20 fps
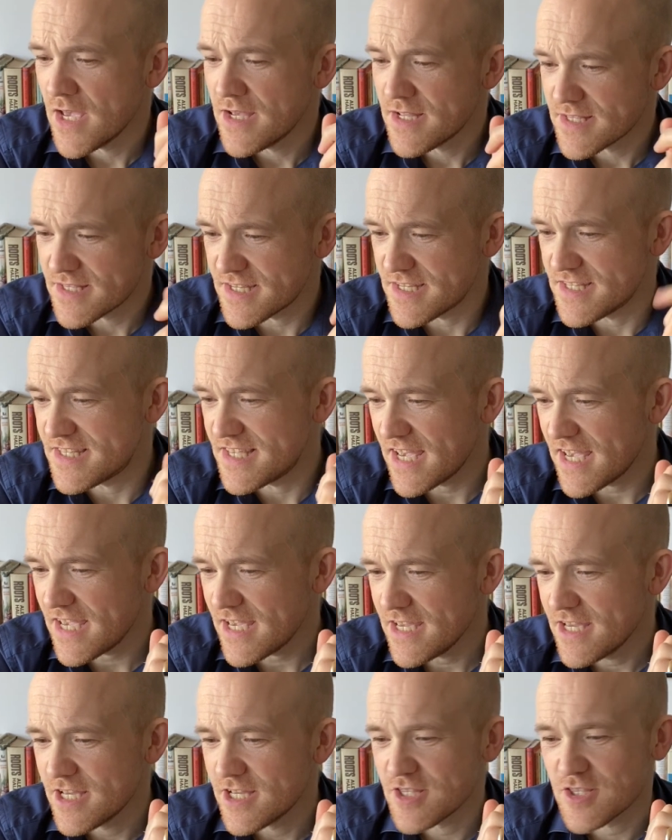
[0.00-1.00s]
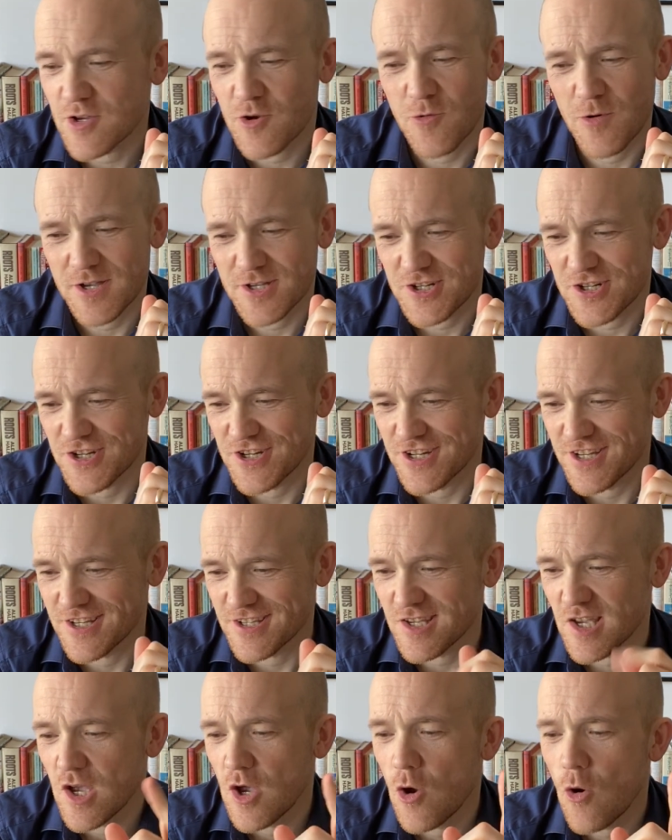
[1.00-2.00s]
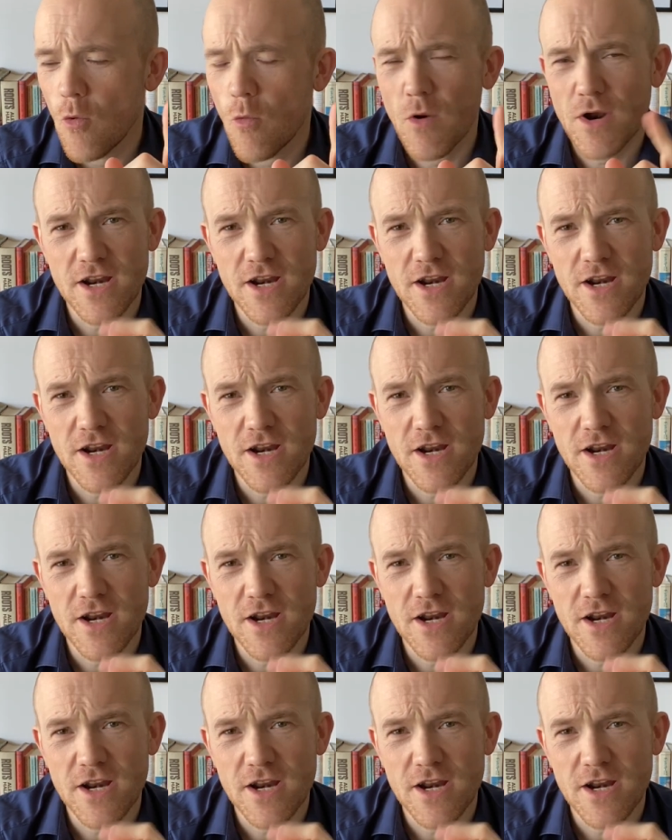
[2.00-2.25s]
Today, the question is, what